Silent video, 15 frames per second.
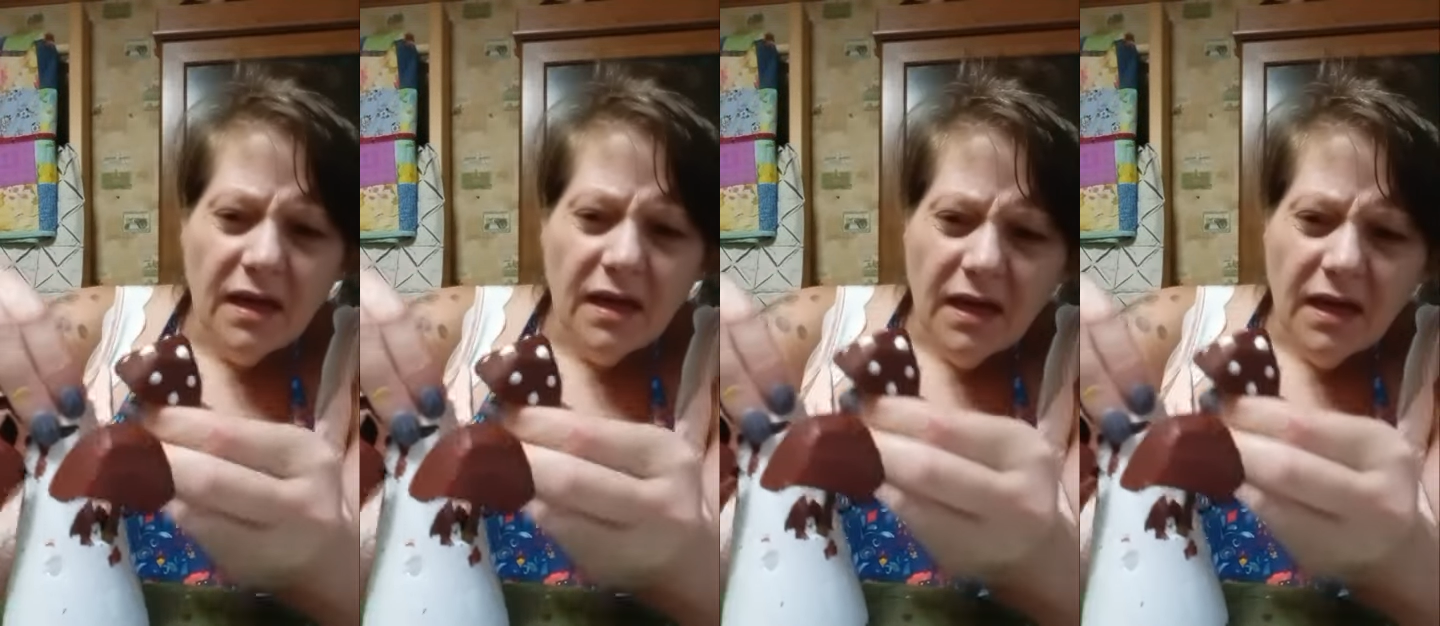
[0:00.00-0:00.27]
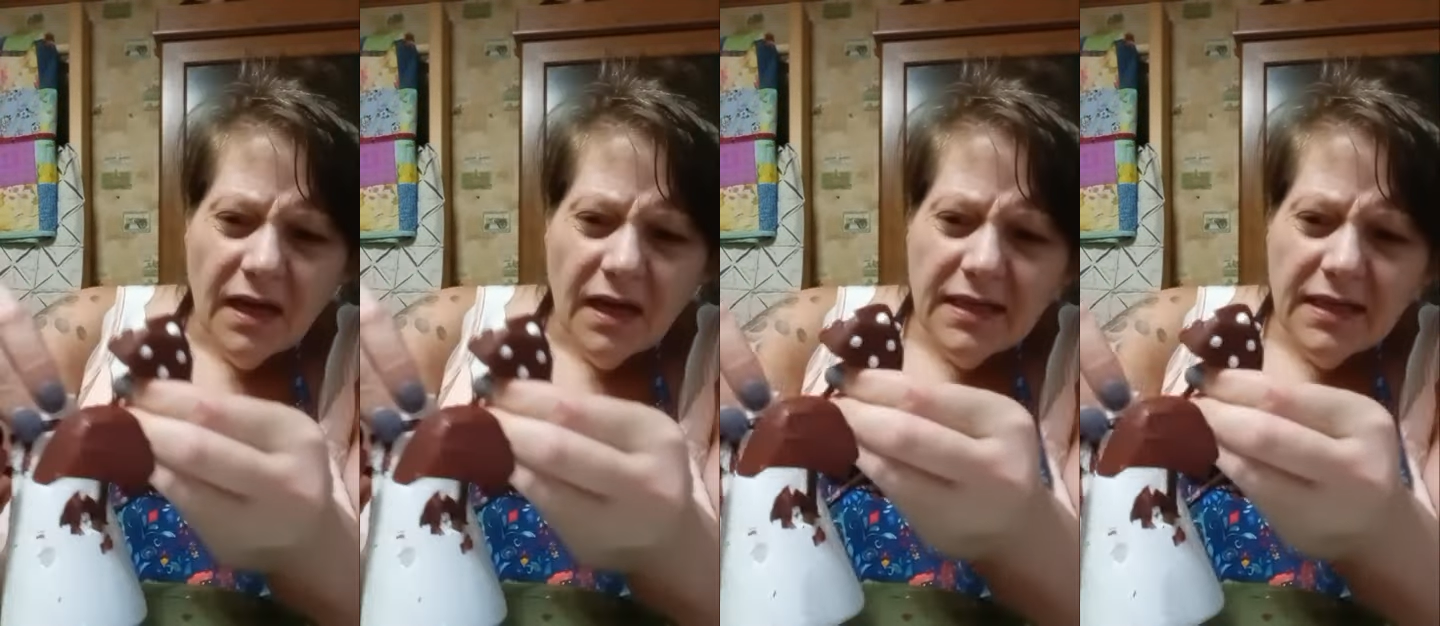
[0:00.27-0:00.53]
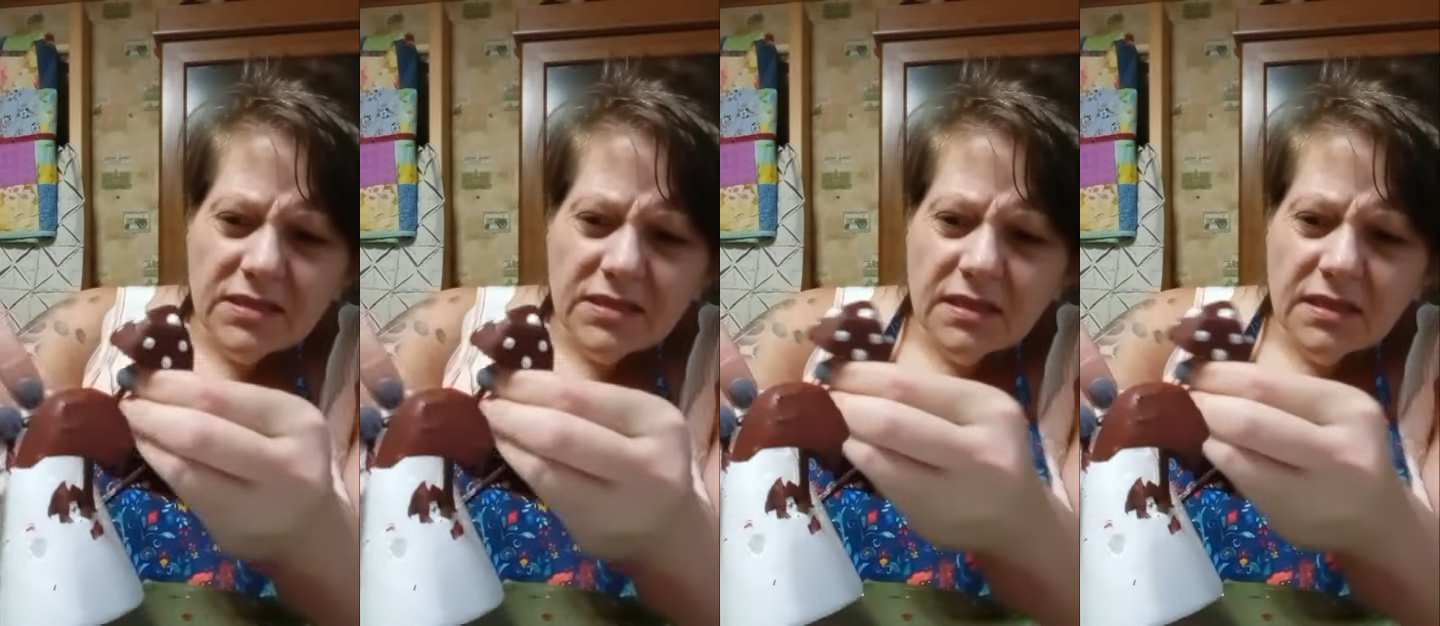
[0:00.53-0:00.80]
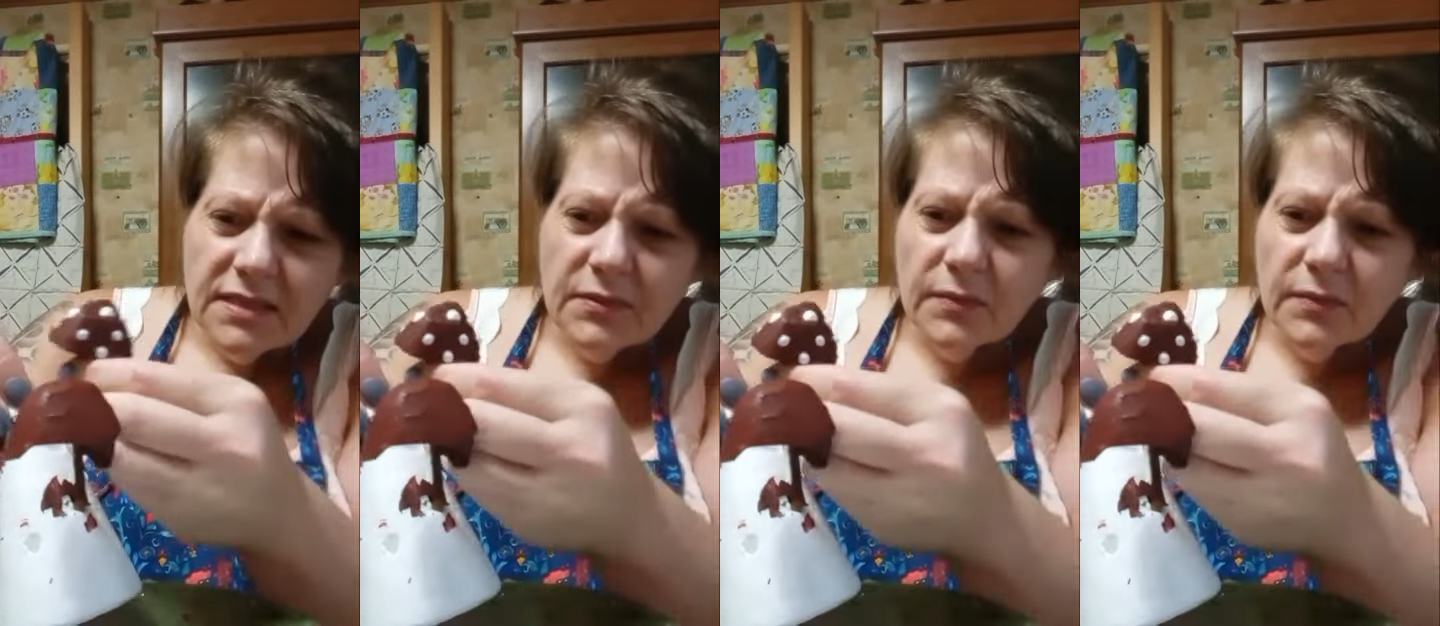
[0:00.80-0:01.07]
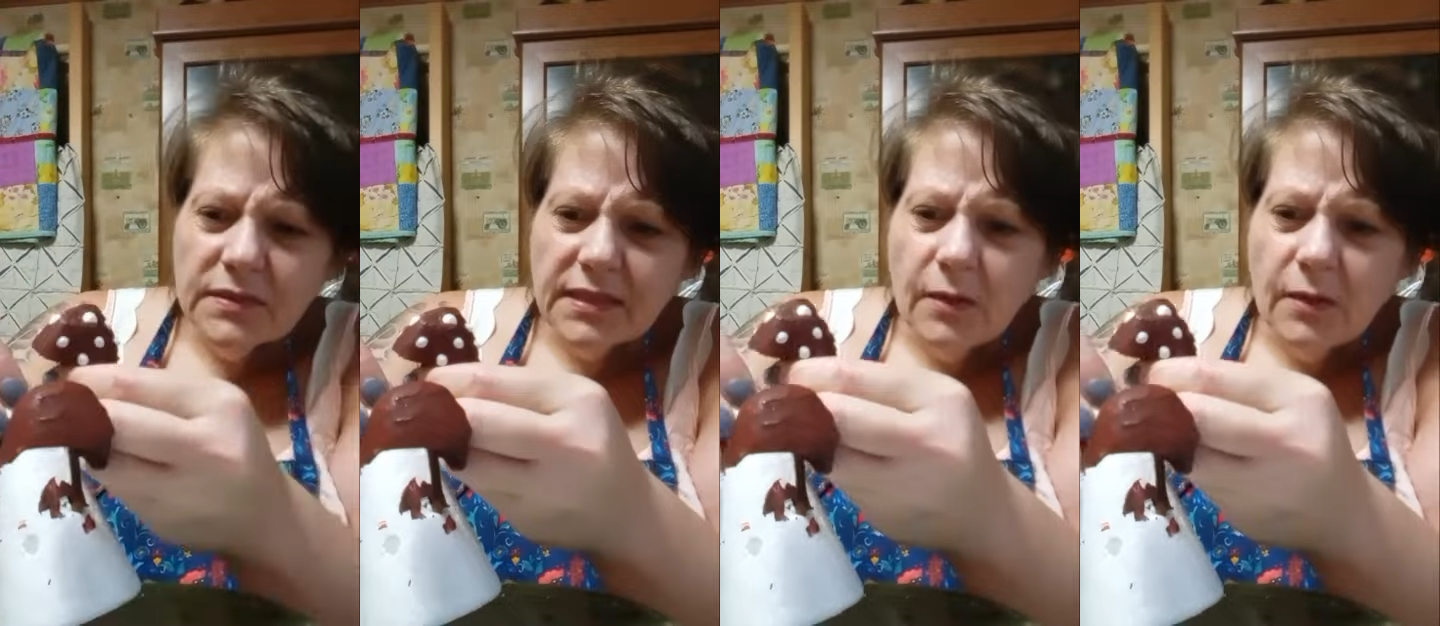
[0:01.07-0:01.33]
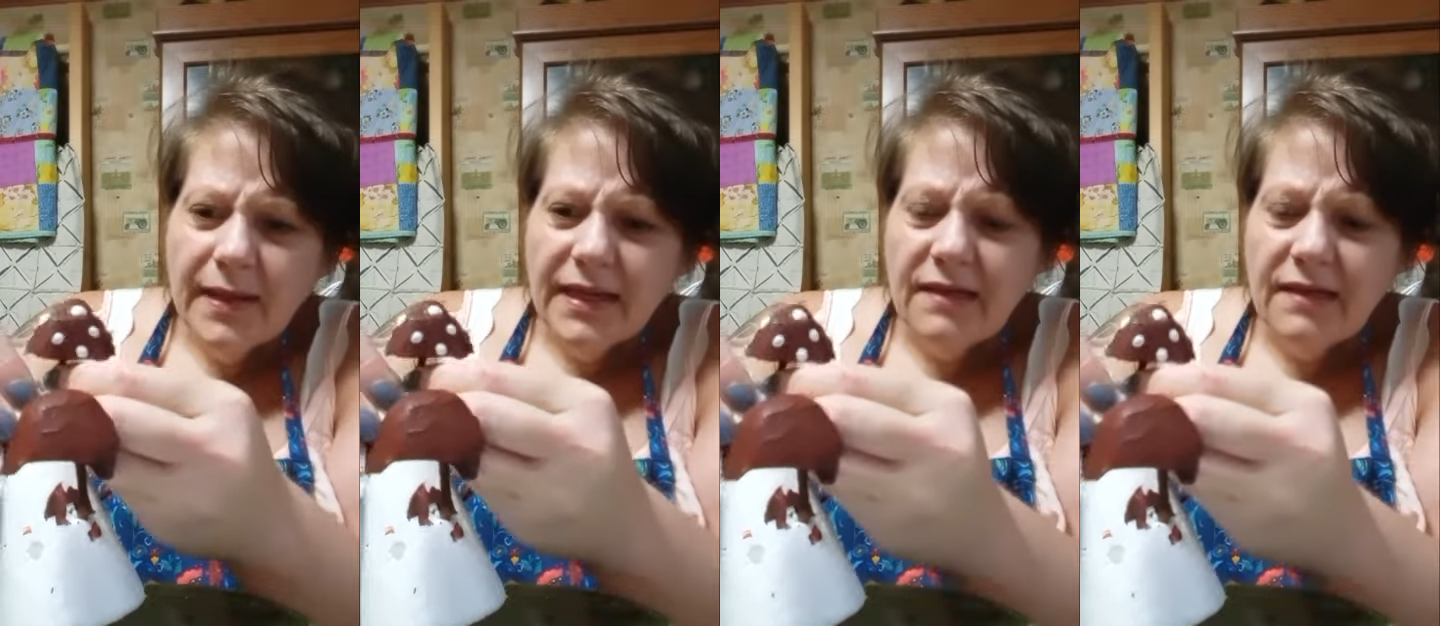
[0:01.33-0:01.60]
It does not seem to want to go
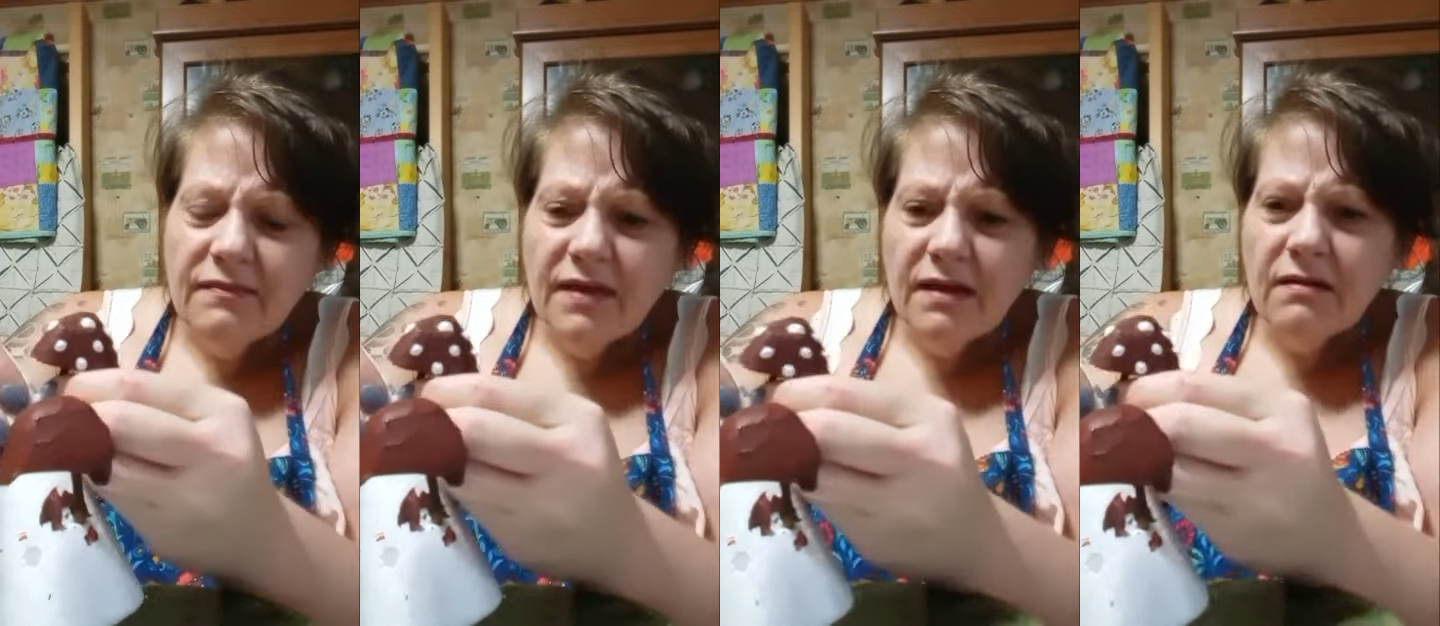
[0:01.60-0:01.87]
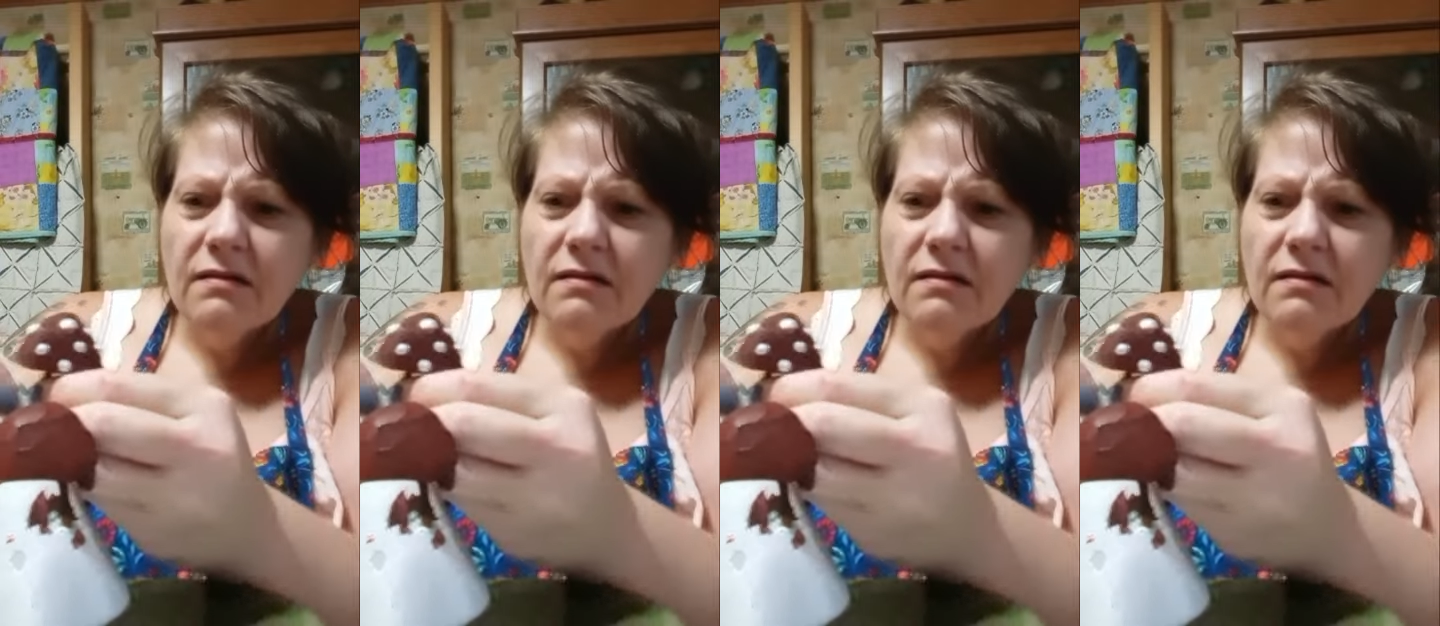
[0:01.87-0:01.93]
back in there.